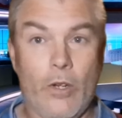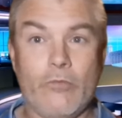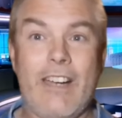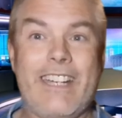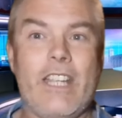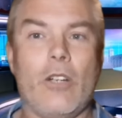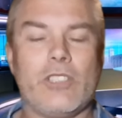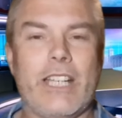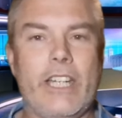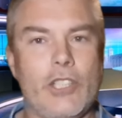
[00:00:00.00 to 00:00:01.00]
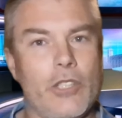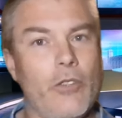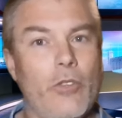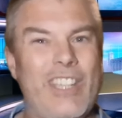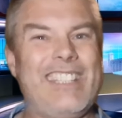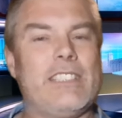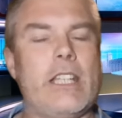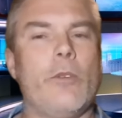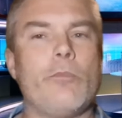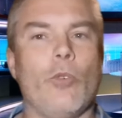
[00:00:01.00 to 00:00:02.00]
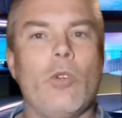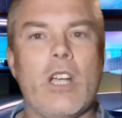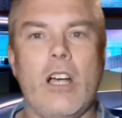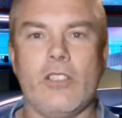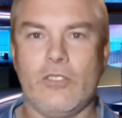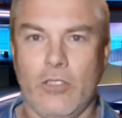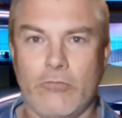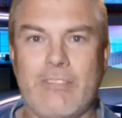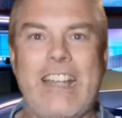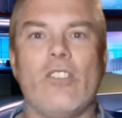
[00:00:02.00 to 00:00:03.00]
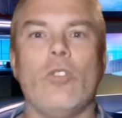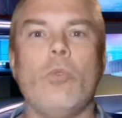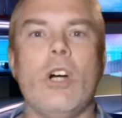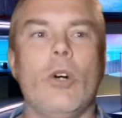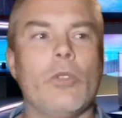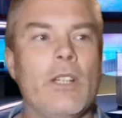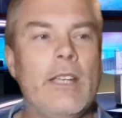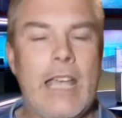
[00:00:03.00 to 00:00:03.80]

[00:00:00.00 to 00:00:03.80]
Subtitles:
a radio station that is now broadcast around the world,